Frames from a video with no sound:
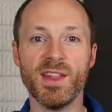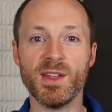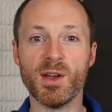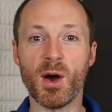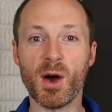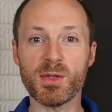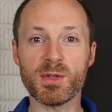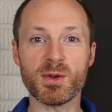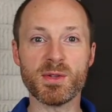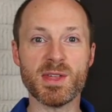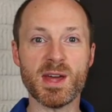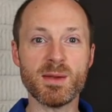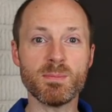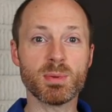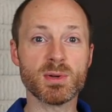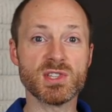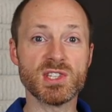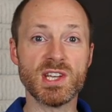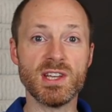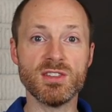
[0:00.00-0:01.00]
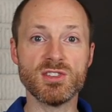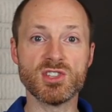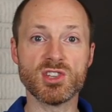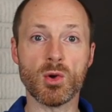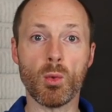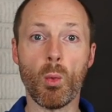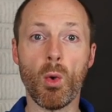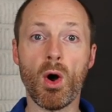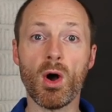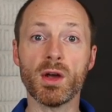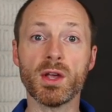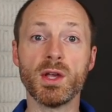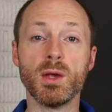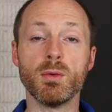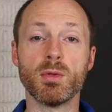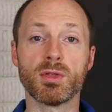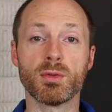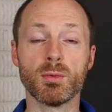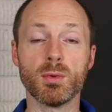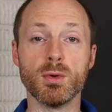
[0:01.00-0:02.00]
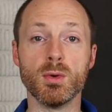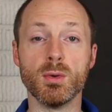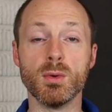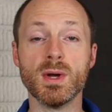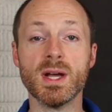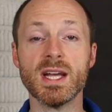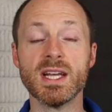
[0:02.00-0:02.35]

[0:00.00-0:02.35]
The author then proceeds to walk you through